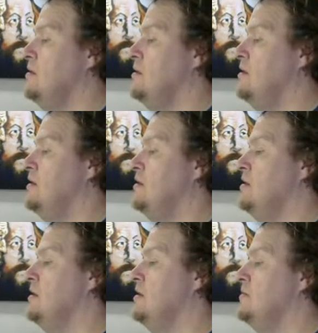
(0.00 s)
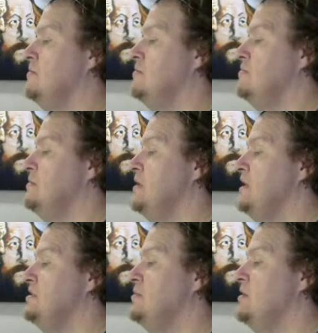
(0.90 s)
and
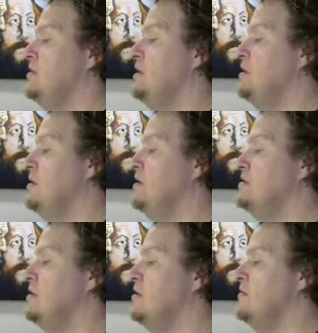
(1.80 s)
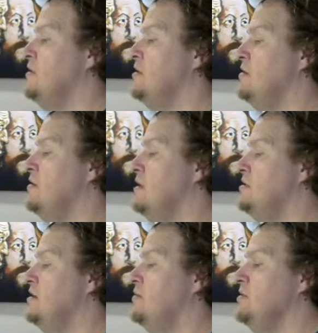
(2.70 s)
that's about it. That's all of our.
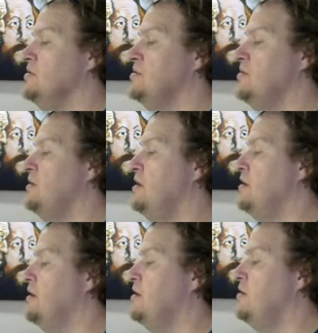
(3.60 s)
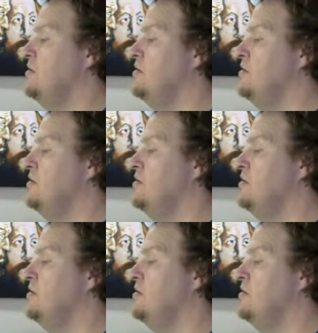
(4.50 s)
That's our real story arc here.